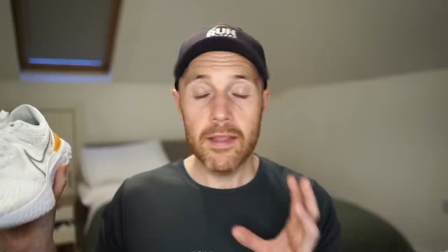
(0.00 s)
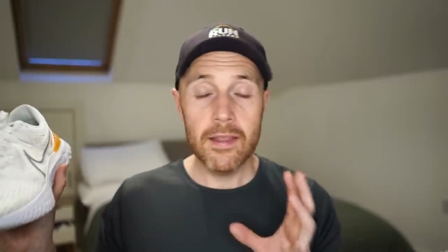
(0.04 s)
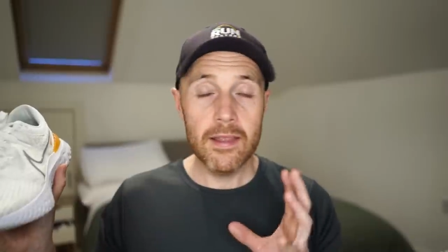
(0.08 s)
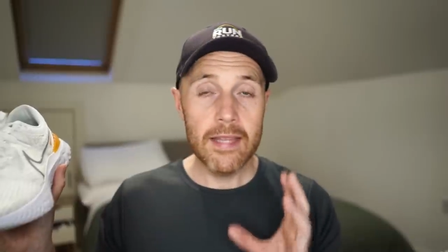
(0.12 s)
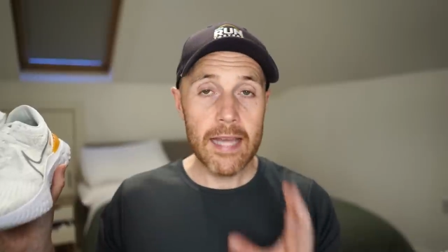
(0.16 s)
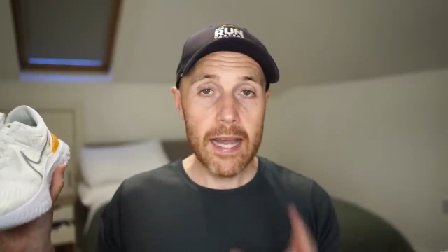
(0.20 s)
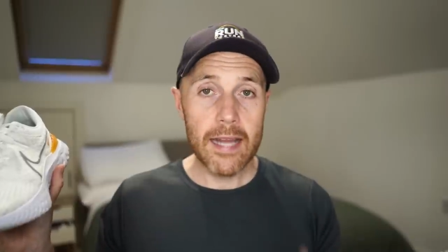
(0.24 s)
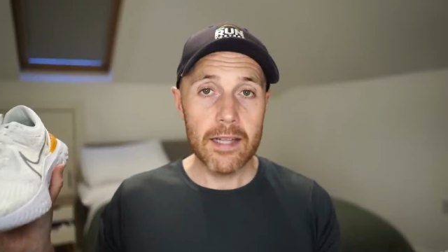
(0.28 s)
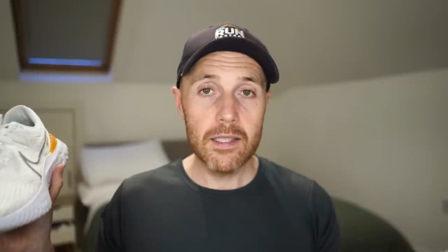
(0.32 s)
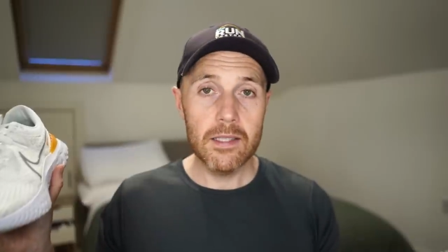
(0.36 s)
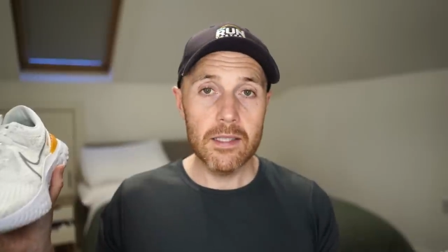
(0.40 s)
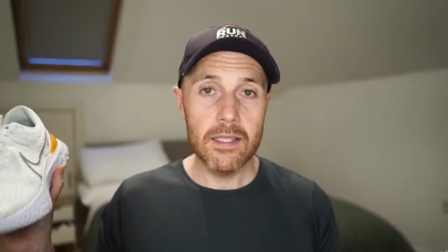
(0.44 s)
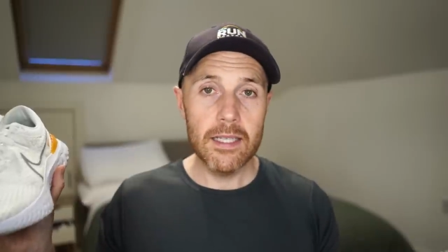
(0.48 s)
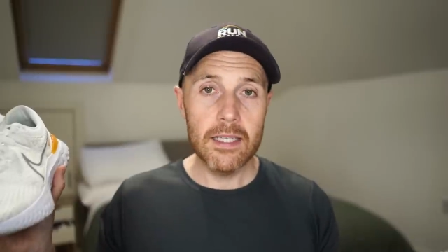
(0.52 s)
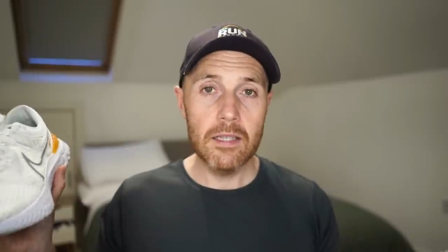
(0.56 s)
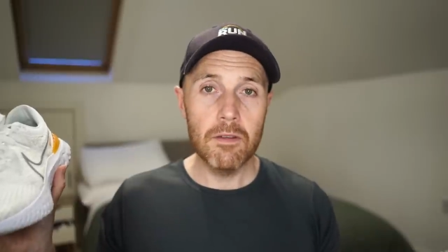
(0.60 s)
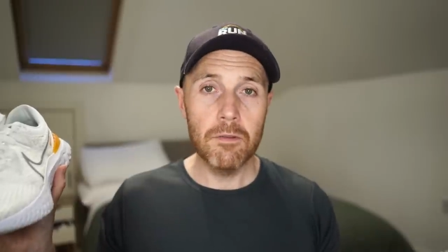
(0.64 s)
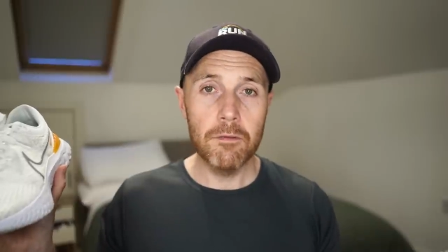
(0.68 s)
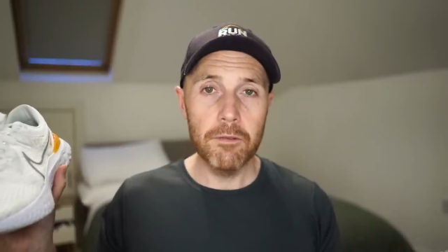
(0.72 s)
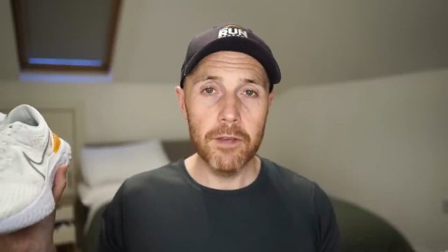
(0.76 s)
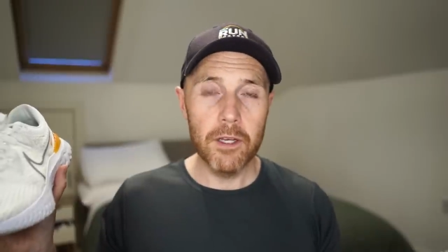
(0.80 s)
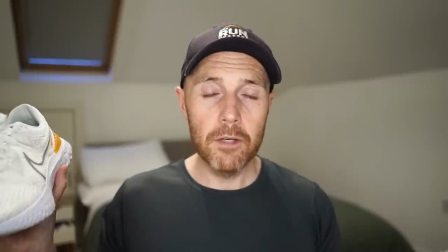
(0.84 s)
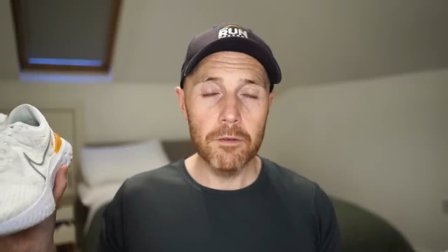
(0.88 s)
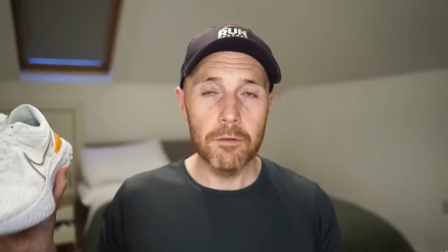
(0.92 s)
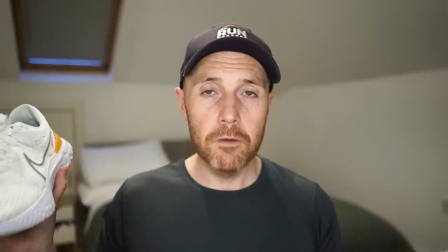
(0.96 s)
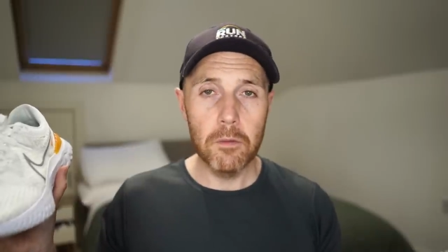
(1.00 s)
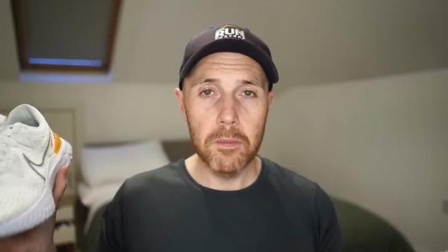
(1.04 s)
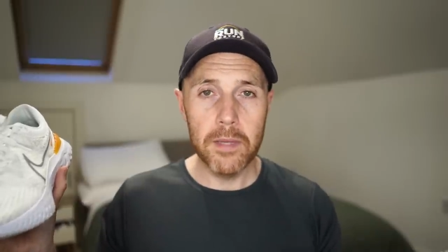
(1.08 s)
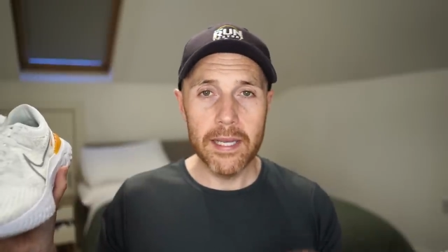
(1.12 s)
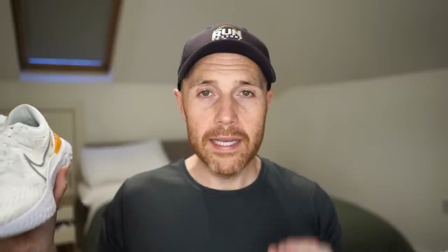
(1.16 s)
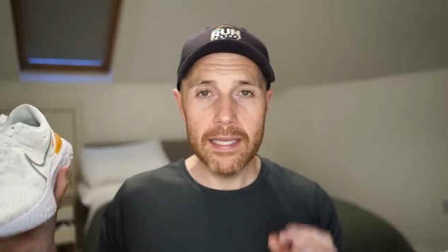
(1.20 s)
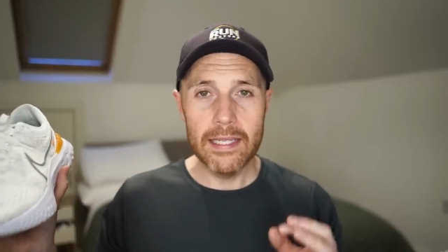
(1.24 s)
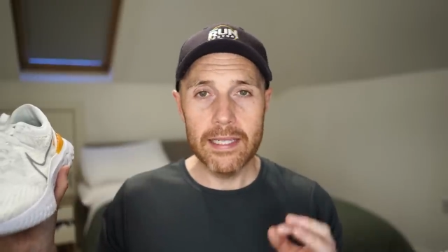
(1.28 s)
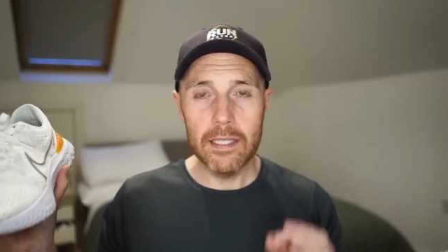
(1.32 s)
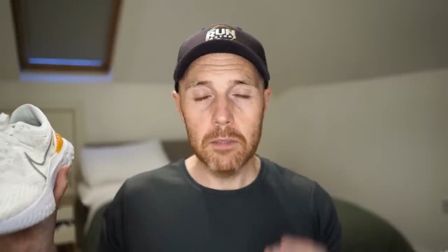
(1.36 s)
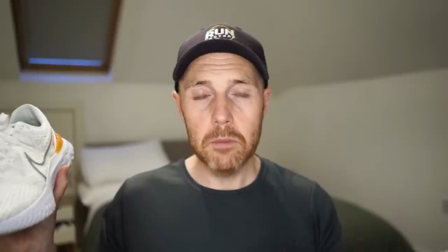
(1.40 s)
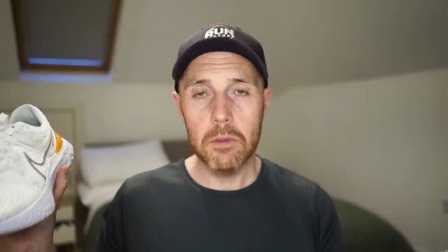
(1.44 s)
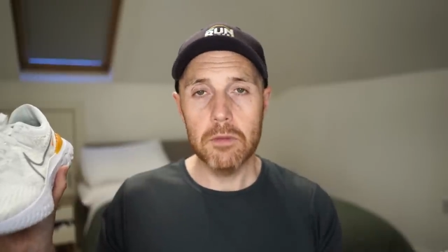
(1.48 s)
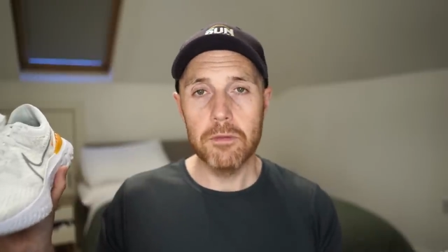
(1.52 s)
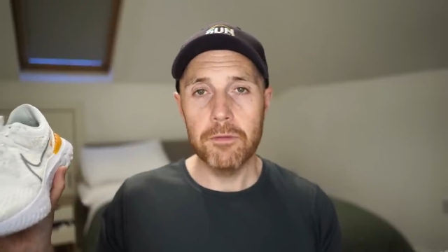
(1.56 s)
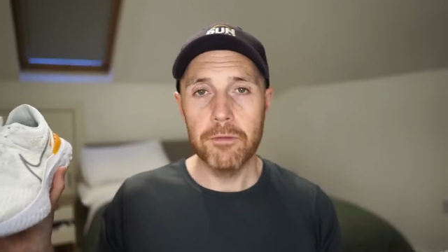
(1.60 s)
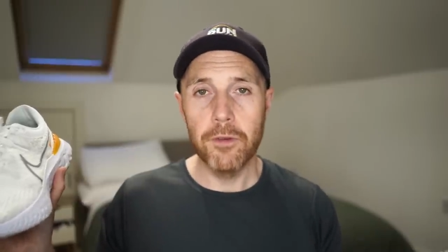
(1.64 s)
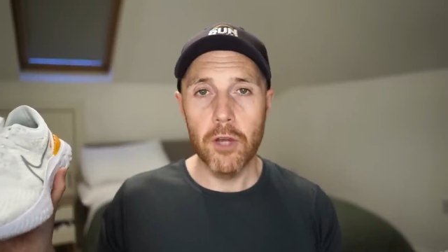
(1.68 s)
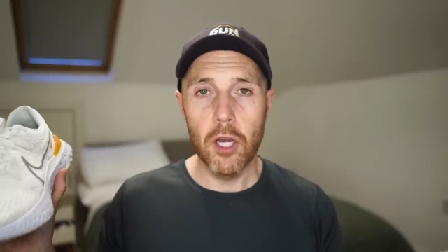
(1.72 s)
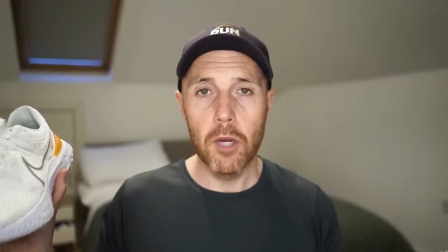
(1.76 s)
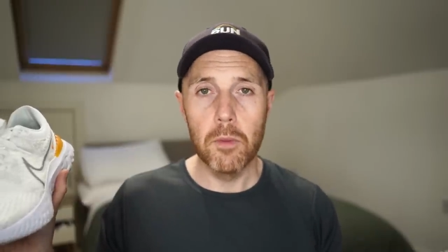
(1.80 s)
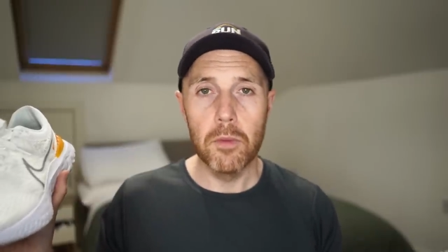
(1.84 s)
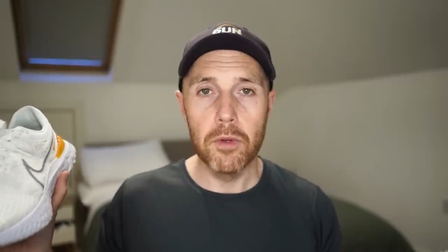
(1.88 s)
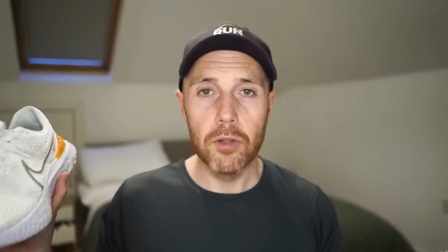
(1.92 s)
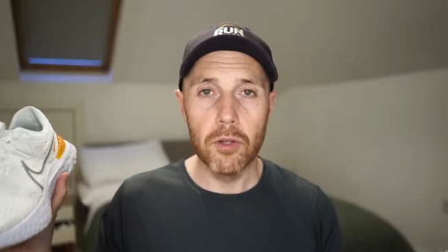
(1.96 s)
that did feel for me a little bit
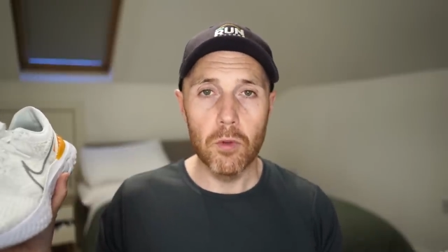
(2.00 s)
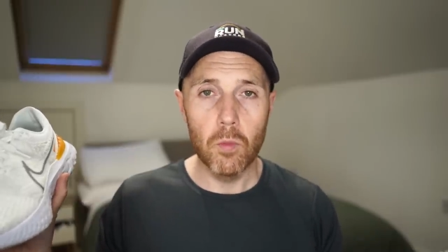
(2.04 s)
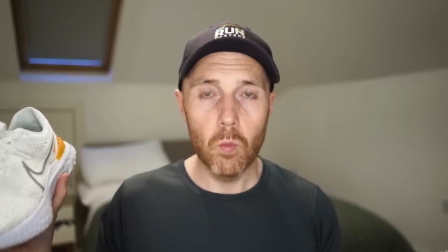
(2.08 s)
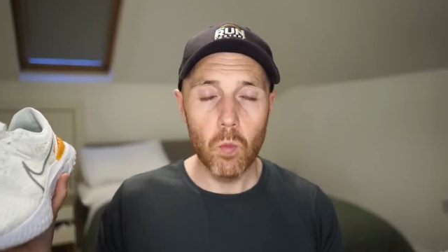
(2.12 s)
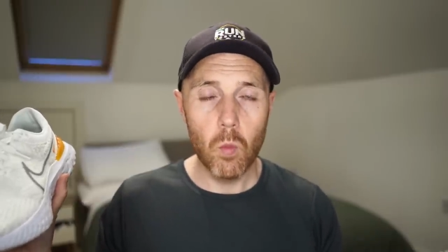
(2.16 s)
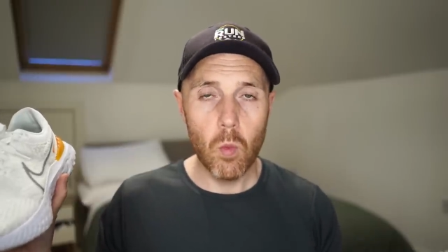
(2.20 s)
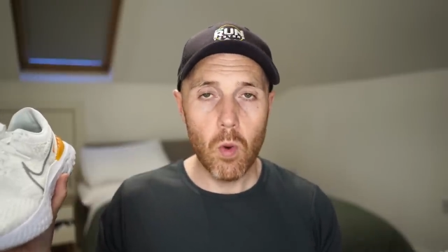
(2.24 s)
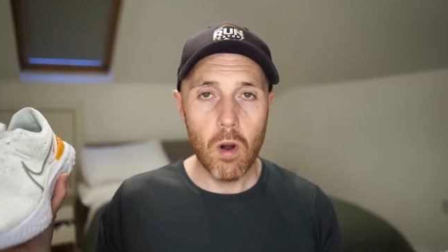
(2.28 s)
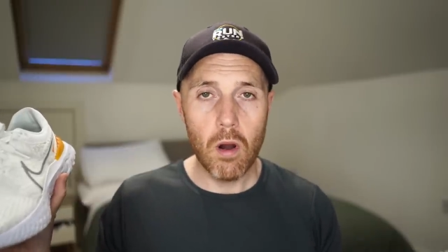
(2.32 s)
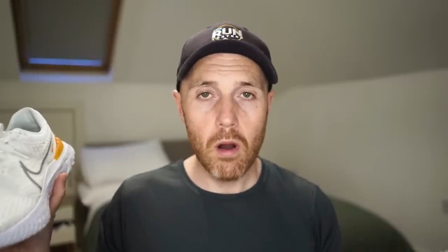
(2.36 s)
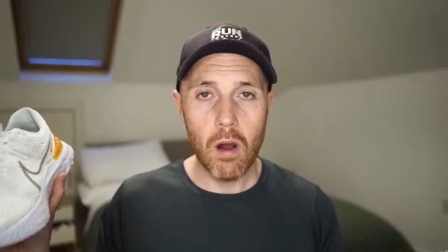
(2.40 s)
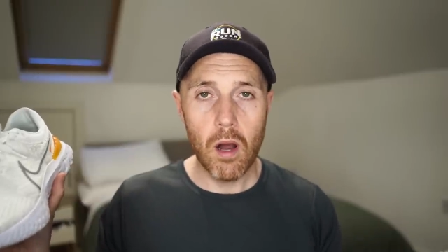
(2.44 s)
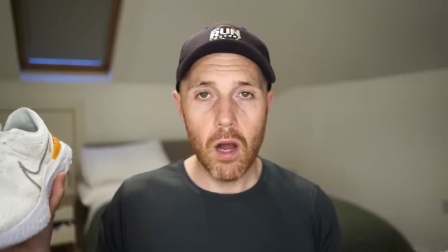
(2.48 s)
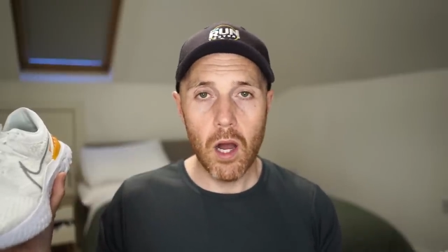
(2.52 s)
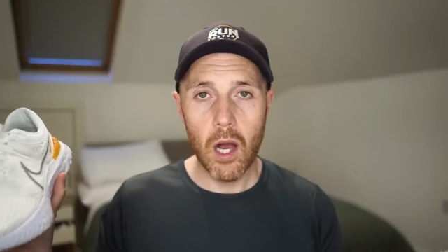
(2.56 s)
firmer than what